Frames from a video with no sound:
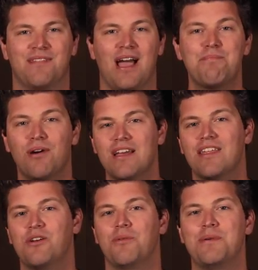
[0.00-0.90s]
I pray
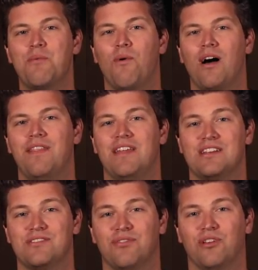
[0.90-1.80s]
that it will be one that
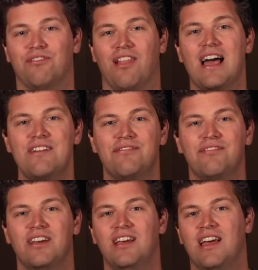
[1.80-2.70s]
is full of
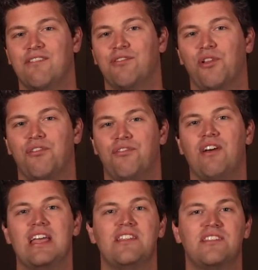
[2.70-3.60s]
life and full of
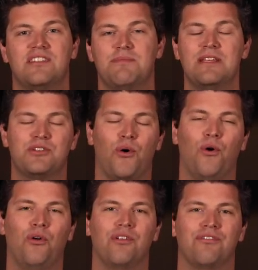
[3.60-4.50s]
faith to be
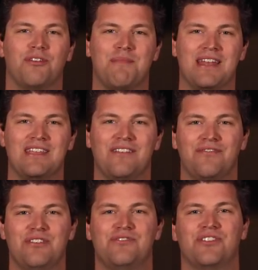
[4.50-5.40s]
told for many
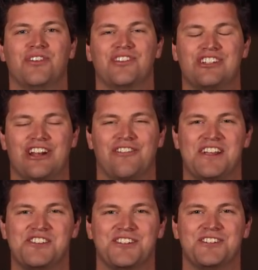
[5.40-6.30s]
future
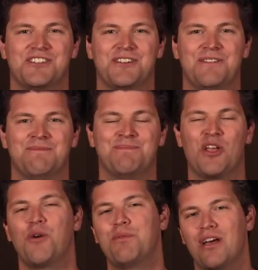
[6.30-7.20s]
generations.
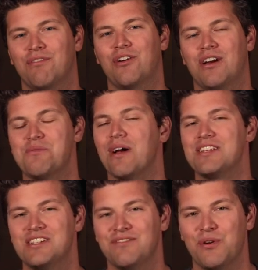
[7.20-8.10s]
Hope you have a great
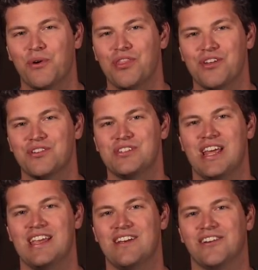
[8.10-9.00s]
rest of your
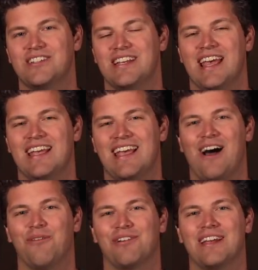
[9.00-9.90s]
Thursday here today,
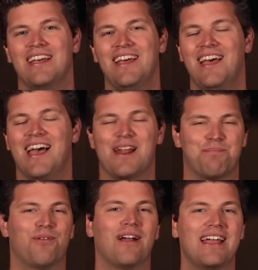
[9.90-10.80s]
Calvary. And I
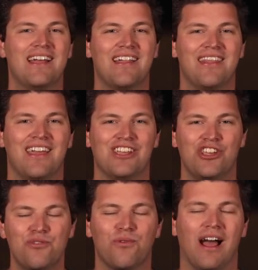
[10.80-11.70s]
pray that
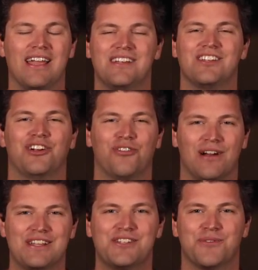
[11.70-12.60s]
you write a
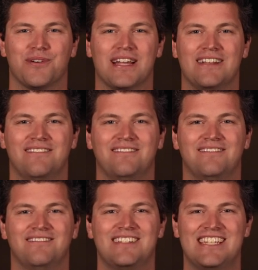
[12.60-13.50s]
great story.
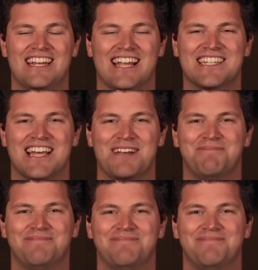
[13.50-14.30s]
See you next time.